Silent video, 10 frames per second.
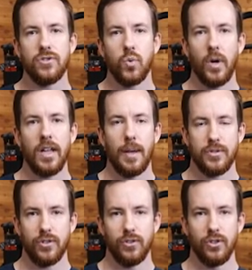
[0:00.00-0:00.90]

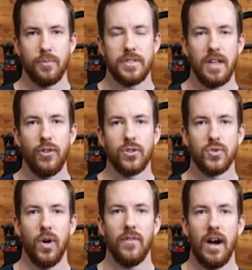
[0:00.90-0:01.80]
20-obstacle loops in those
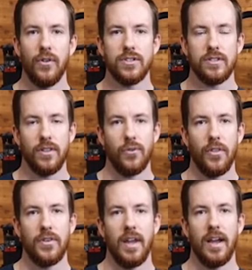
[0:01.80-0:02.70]
12 hours
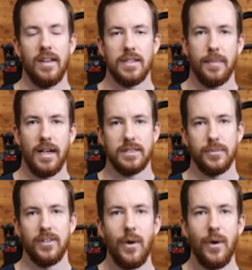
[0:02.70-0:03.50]
throughout the night as possible.